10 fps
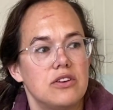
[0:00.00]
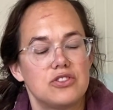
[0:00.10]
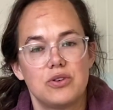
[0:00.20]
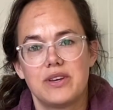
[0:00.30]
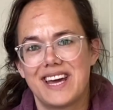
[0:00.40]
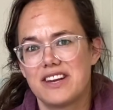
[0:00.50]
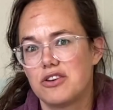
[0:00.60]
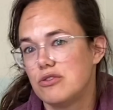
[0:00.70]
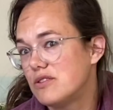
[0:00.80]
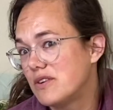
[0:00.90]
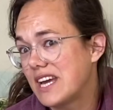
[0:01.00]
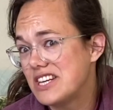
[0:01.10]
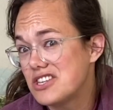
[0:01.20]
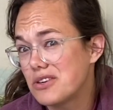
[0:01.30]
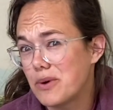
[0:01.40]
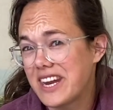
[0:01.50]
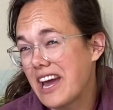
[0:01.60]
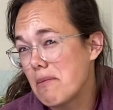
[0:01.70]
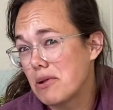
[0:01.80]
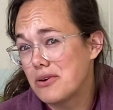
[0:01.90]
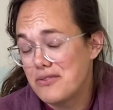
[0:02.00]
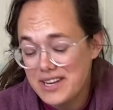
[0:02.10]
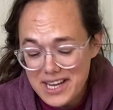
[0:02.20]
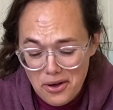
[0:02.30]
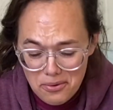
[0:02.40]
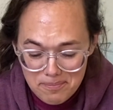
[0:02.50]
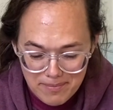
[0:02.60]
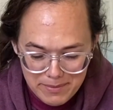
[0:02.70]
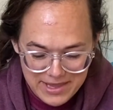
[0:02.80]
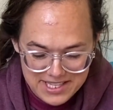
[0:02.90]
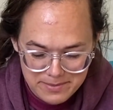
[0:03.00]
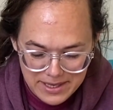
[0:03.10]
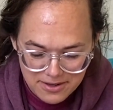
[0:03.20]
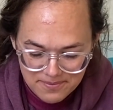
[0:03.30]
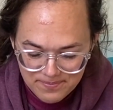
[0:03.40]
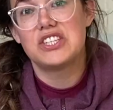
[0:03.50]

So you get a notification when I upload a video? Maybe that's better.